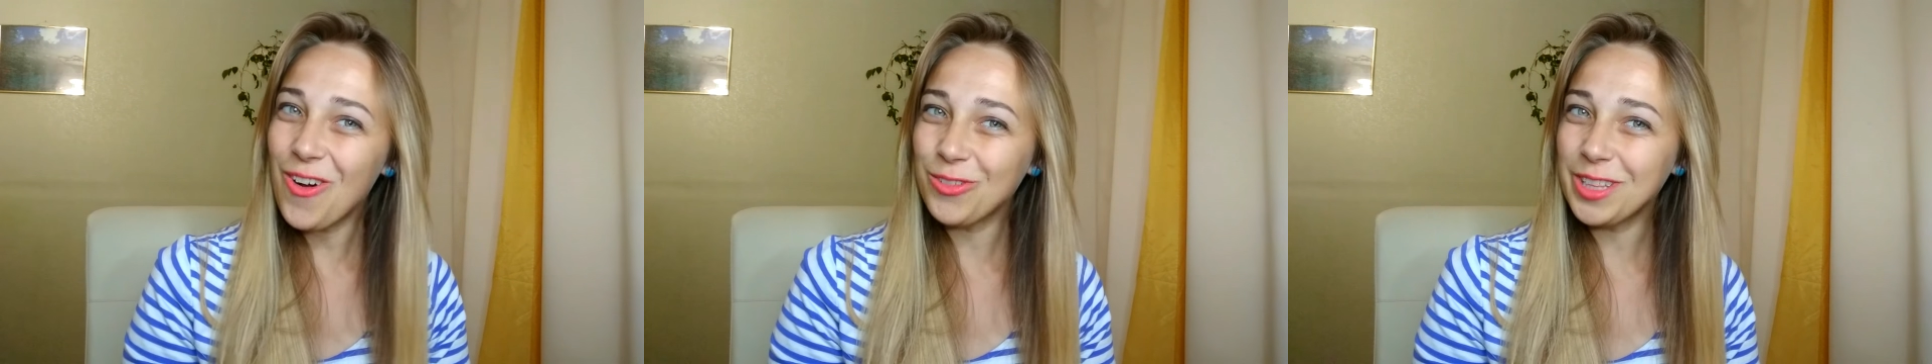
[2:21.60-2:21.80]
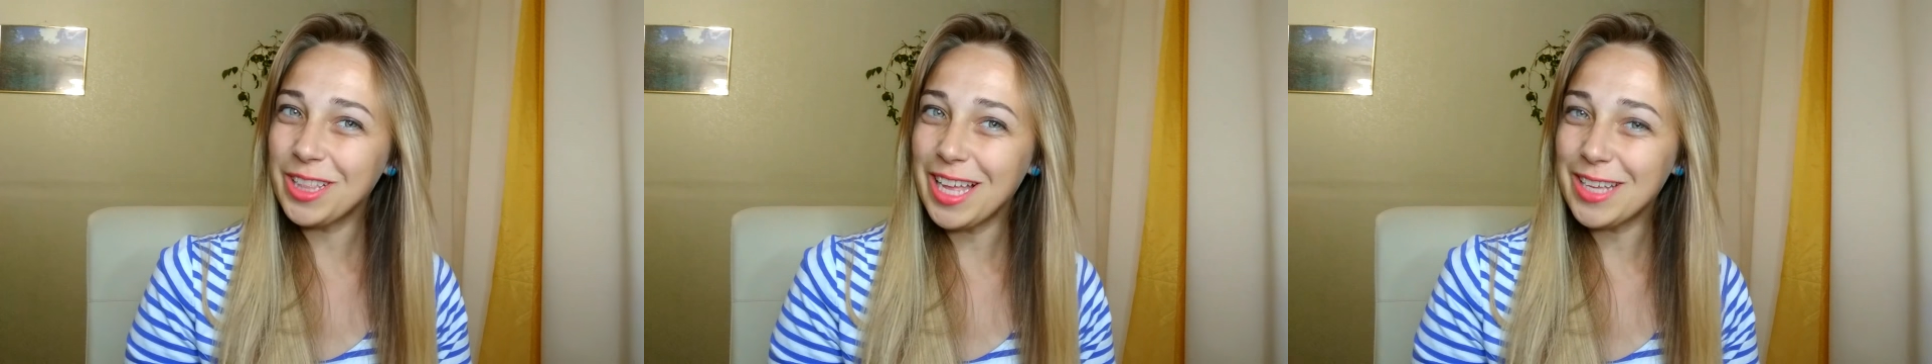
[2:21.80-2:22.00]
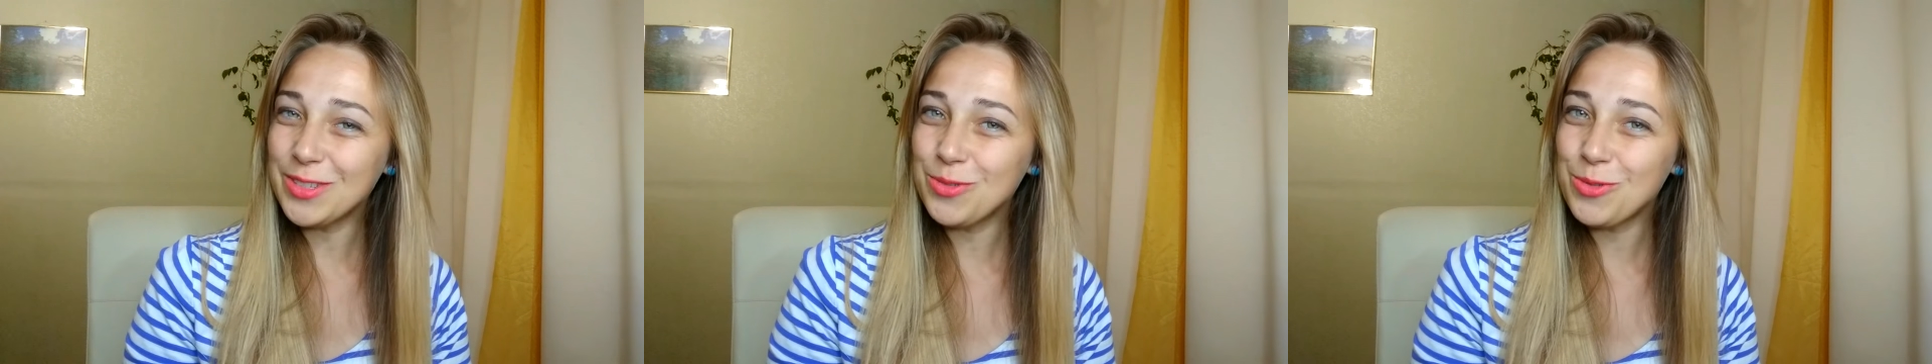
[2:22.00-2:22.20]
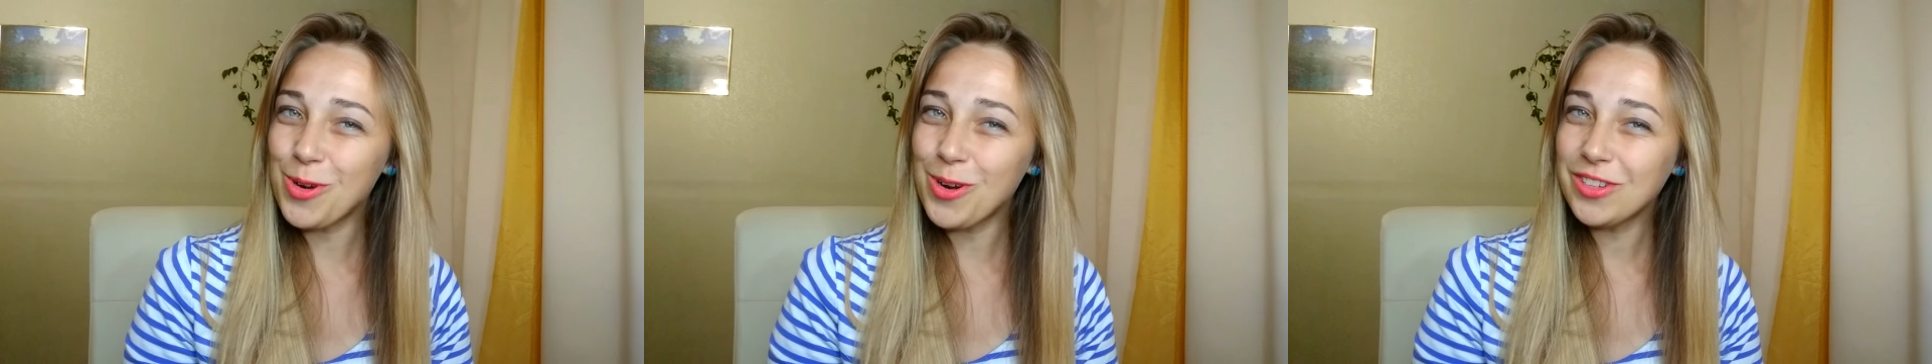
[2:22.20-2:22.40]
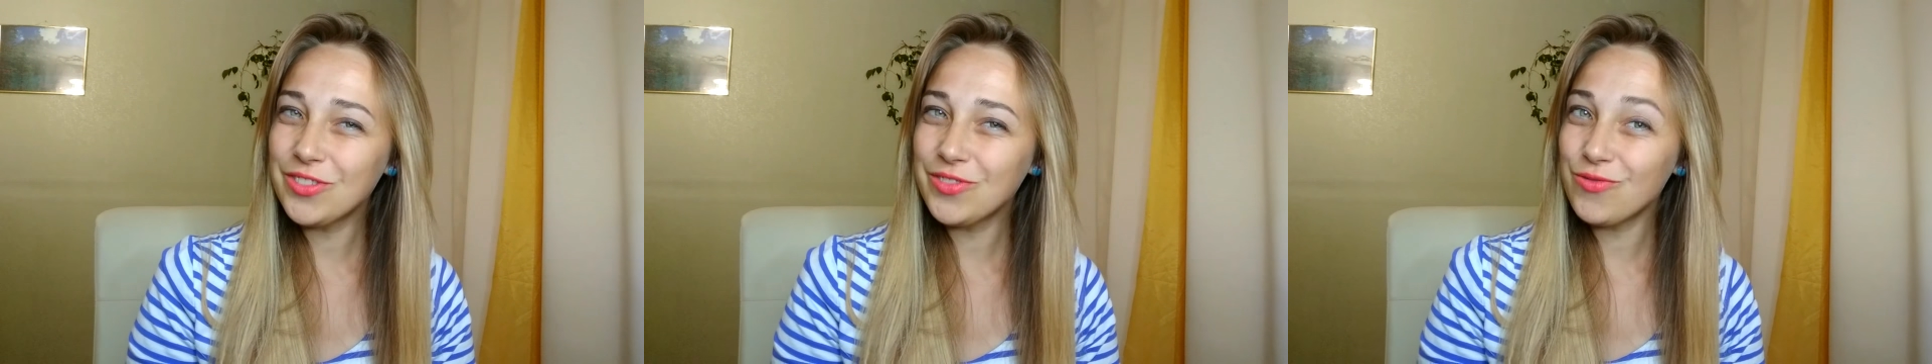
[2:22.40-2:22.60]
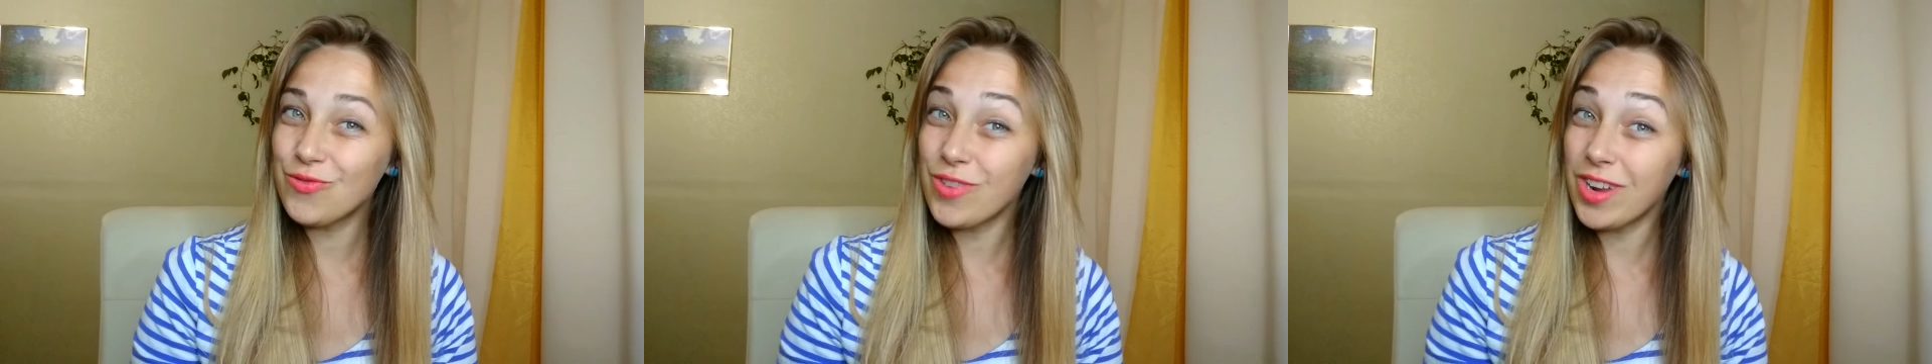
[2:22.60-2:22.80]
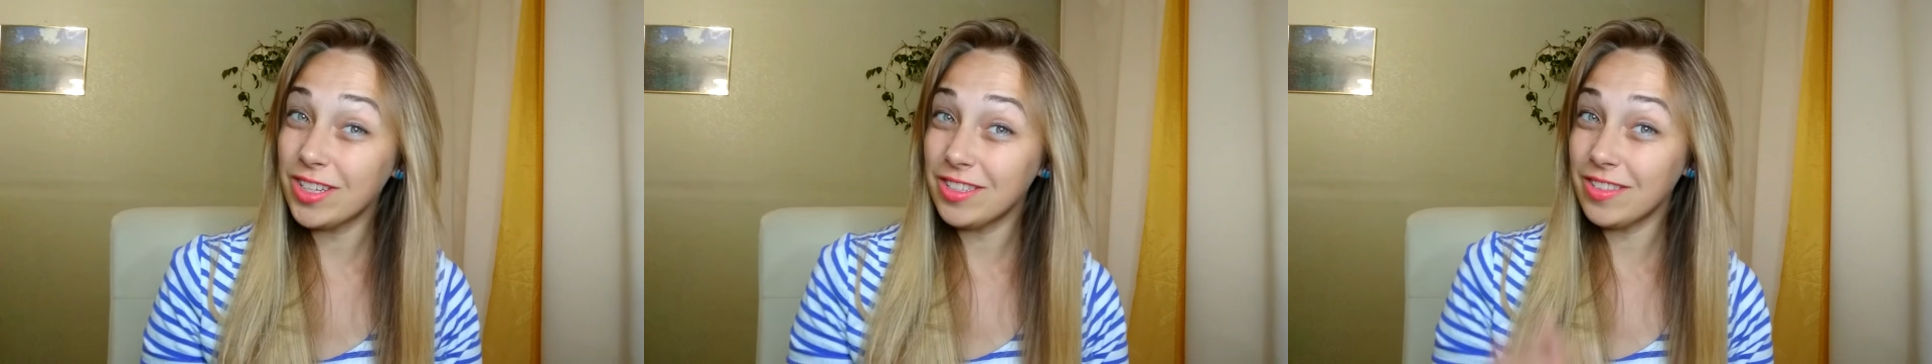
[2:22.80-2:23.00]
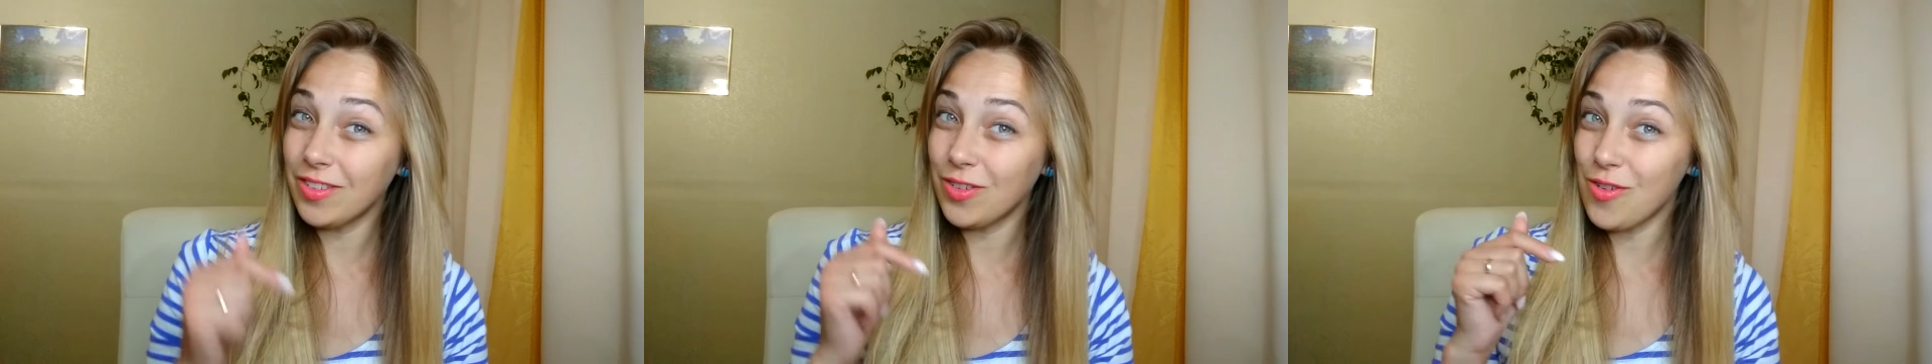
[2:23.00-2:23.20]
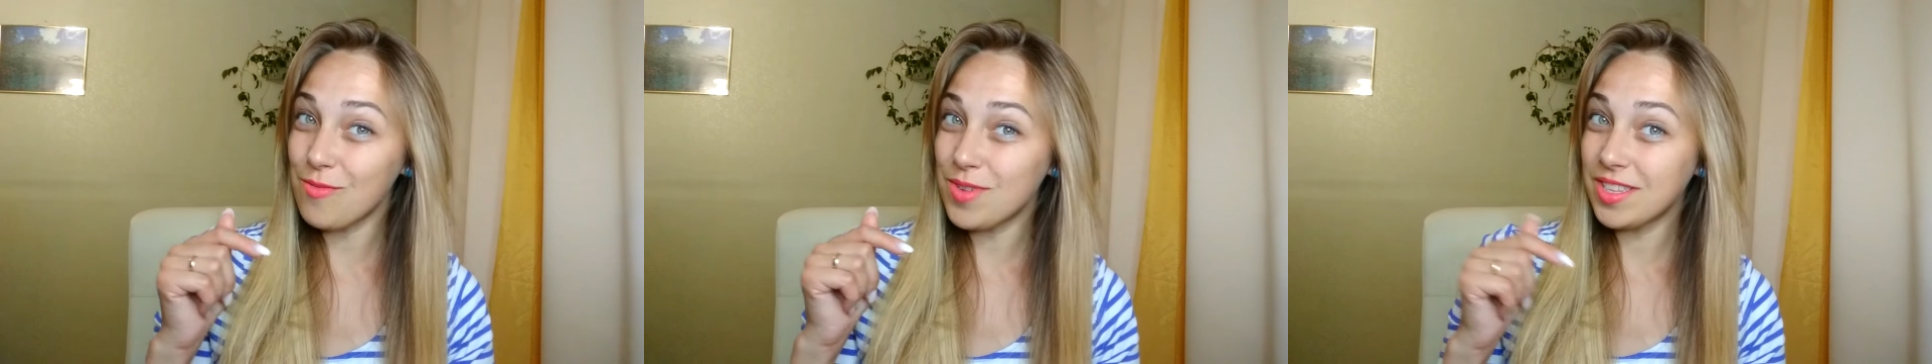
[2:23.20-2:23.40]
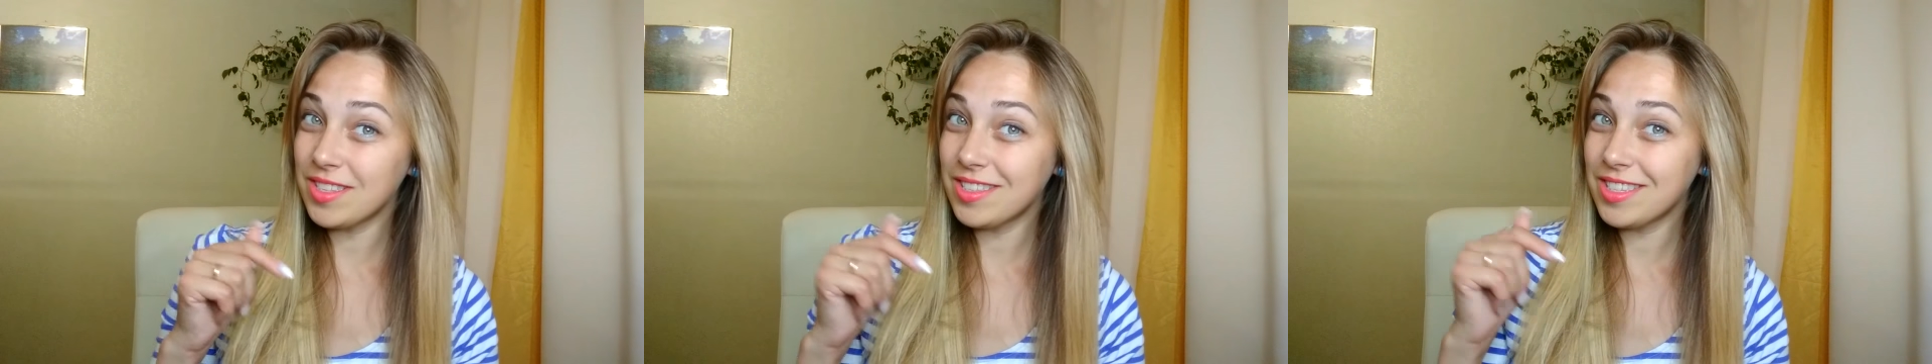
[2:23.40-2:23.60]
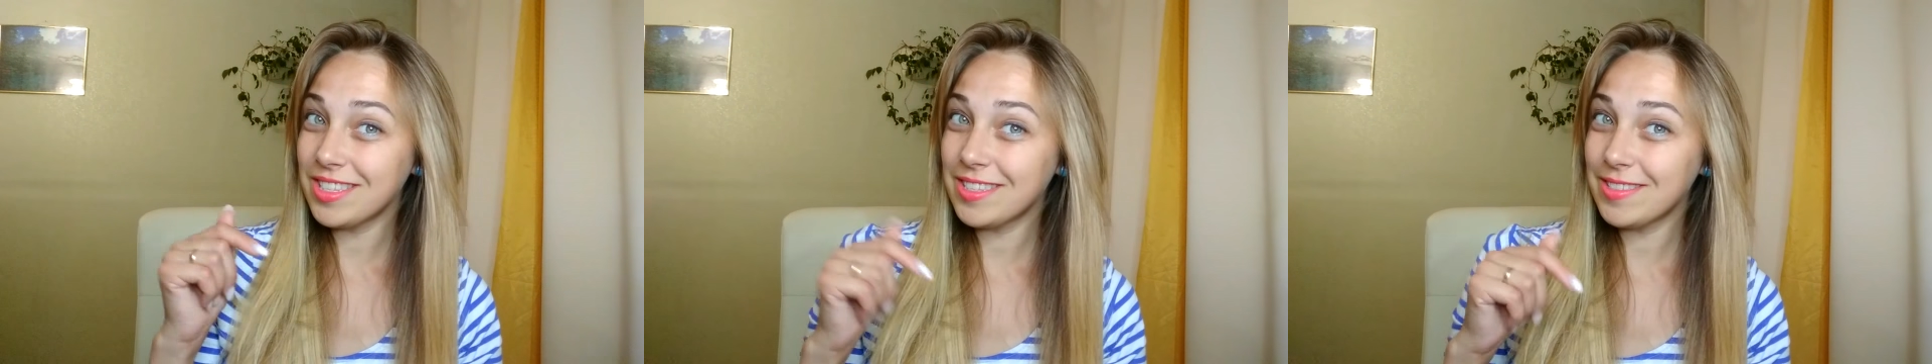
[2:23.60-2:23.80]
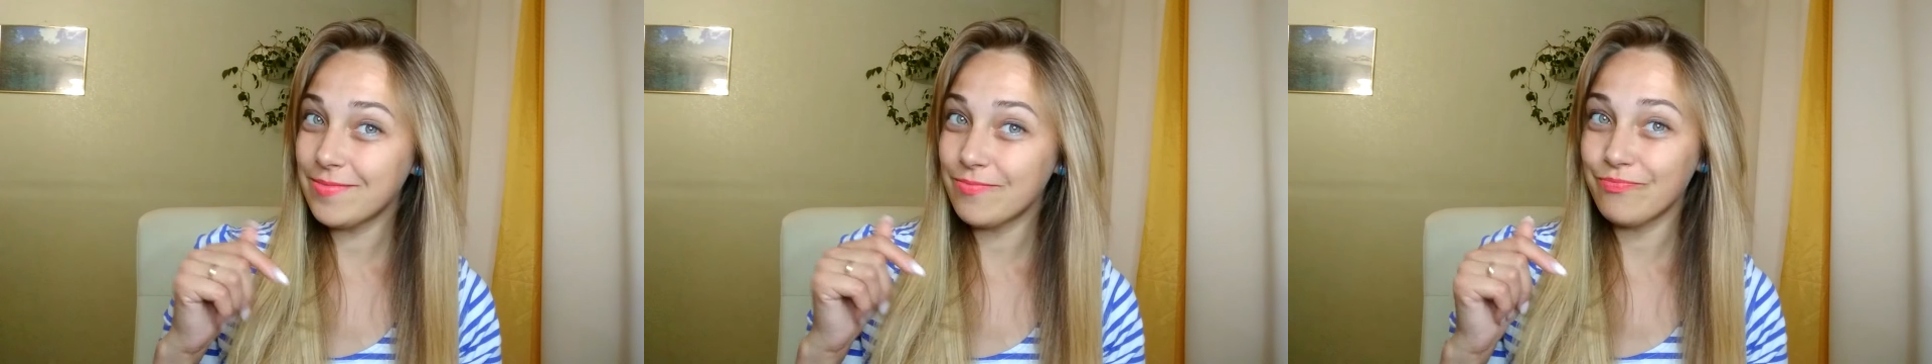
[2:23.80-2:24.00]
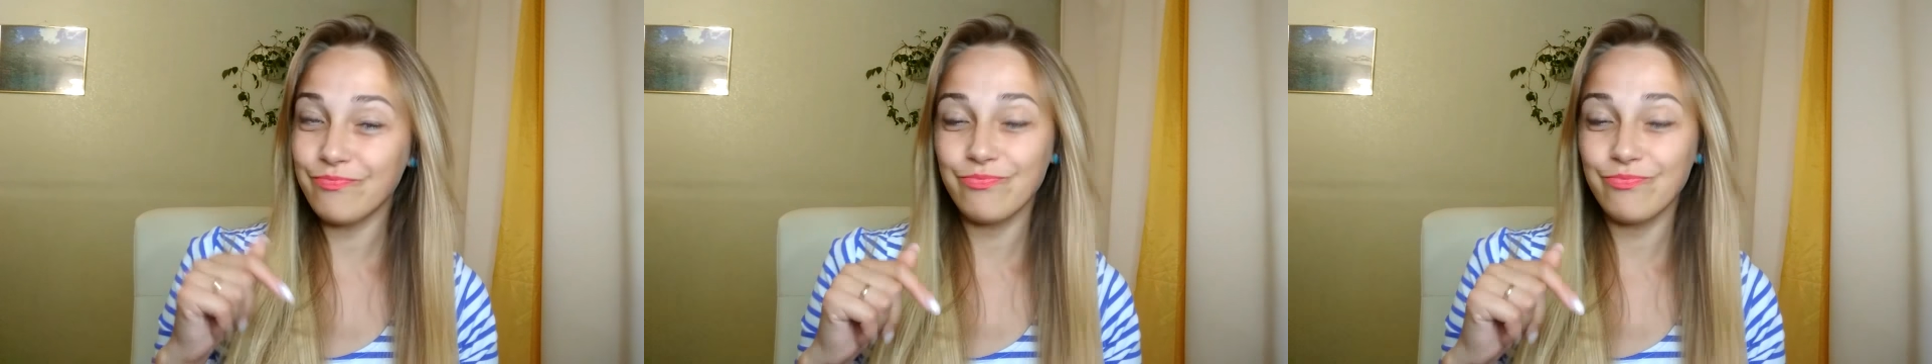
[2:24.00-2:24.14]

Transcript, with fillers: of the last word? Write in the comments.